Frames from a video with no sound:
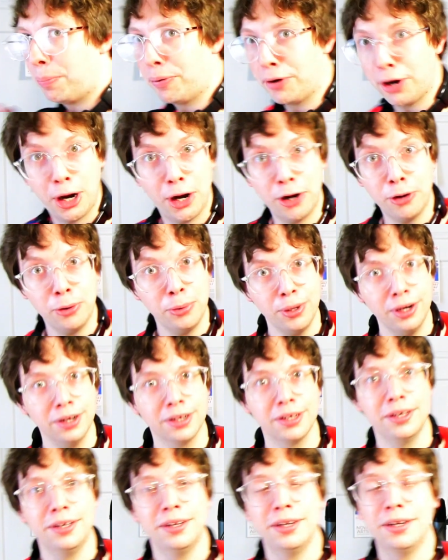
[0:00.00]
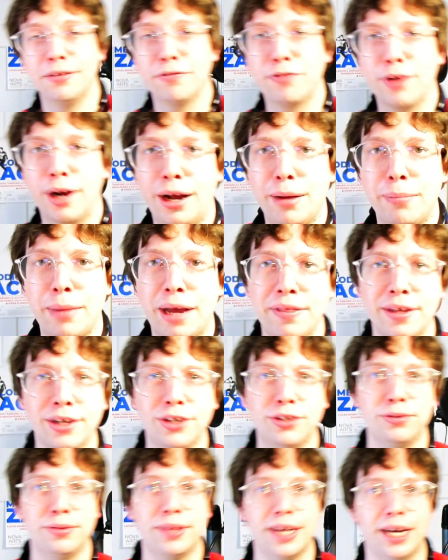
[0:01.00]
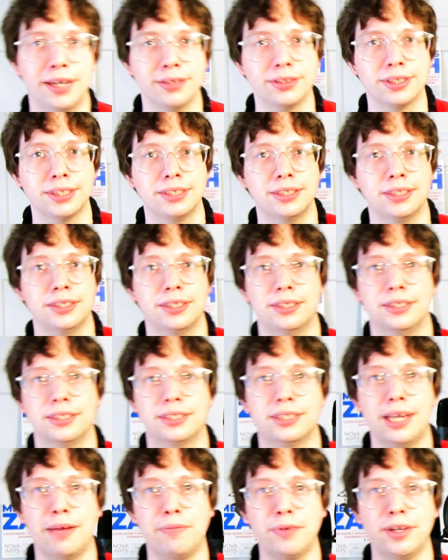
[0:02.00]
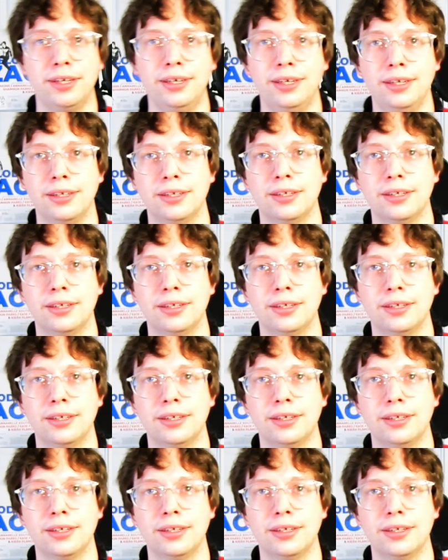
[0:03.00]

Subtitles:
Pro from, I think, 2007.